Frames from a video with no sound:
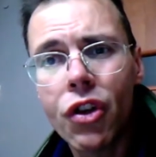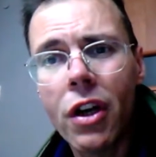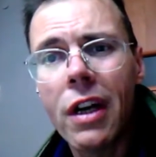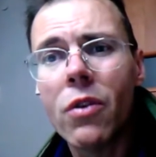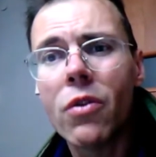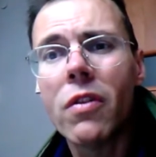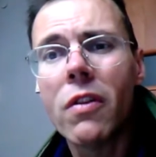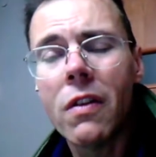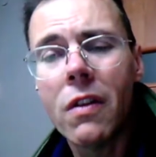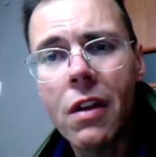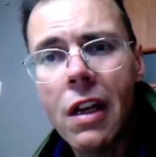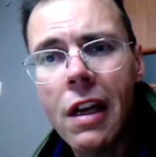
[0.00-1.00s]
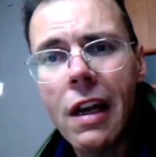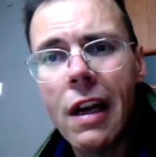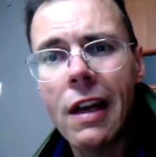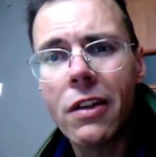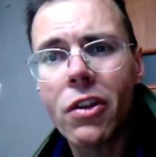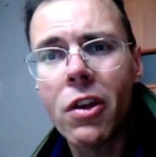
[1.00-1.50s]
child,
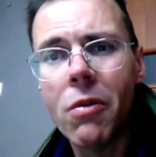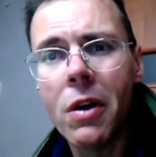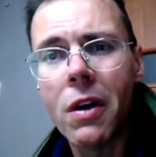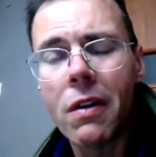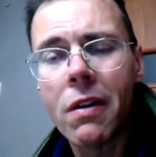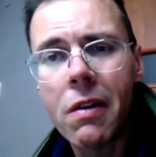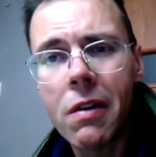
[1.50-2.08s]
and so on.